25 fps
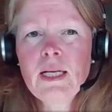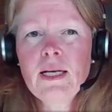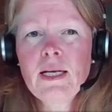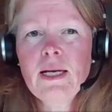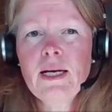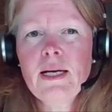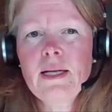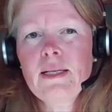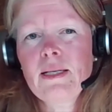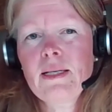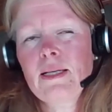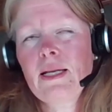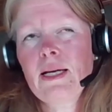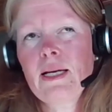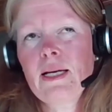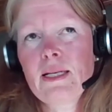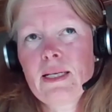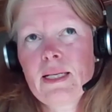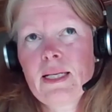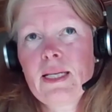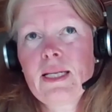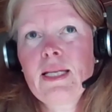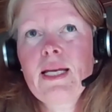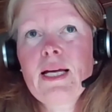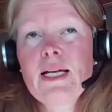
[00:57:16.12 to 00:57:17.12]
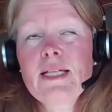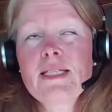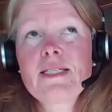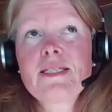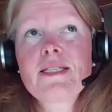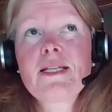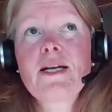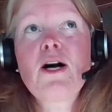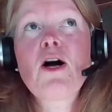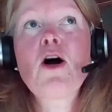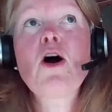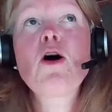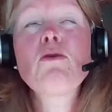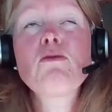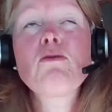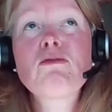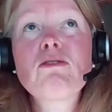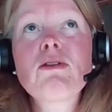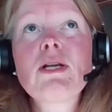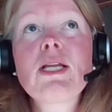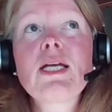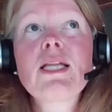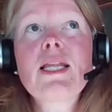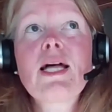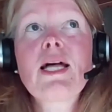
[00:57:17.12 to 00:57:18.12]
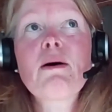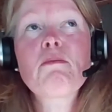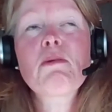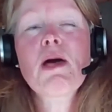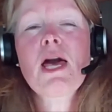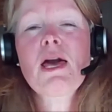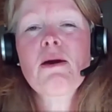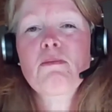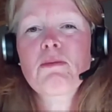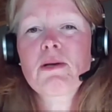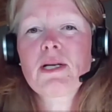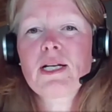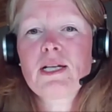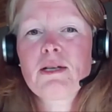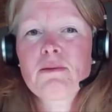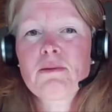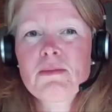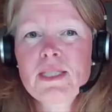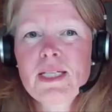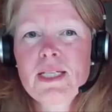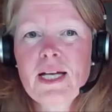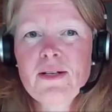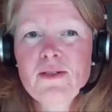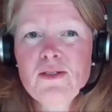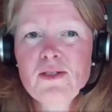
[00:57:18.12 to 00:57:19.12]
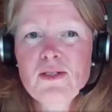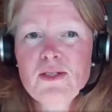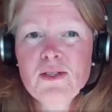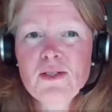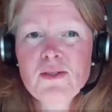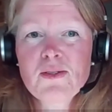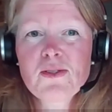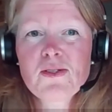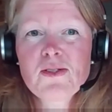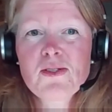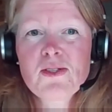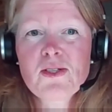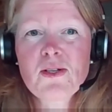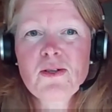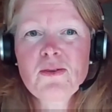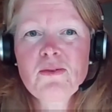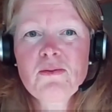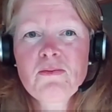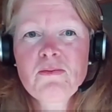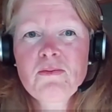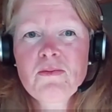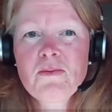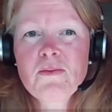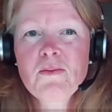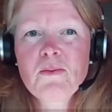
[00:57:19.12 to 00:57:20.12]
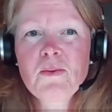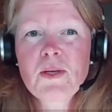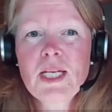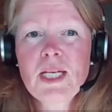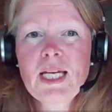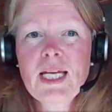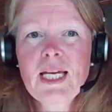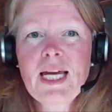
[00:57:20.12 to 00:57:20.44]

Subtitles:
And yes, hopefully that paper comes out soon, so we can